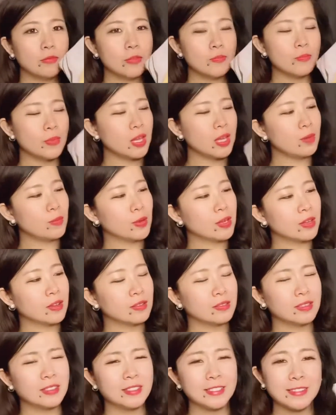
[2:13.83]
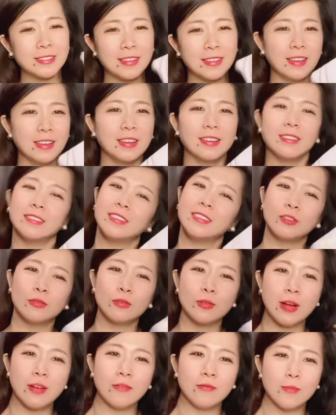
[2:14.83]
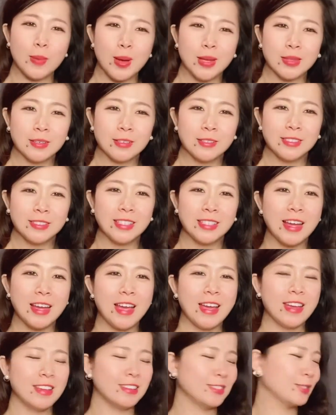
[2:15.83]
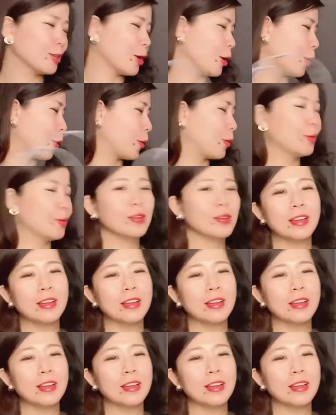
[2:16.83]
me because it's like around Mother's Day, so